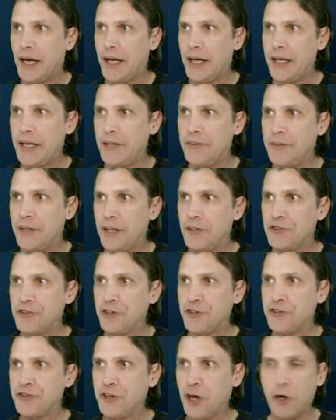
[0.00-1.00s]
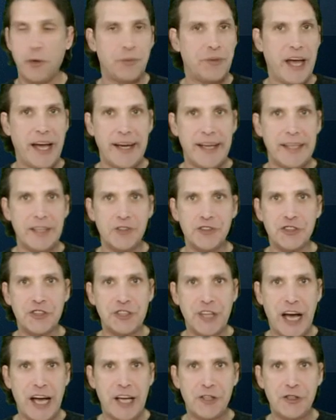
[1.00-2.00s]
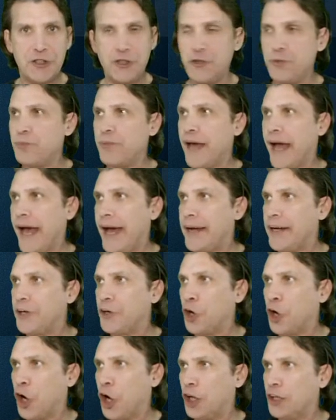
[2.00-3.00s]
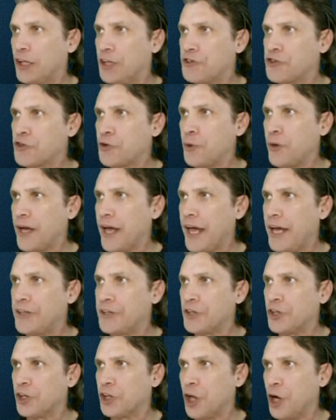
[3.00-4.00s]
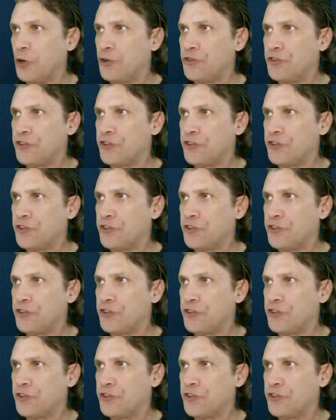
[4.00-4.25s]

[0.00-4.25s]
In this, so that is not too bad at all. Let's go ahead and close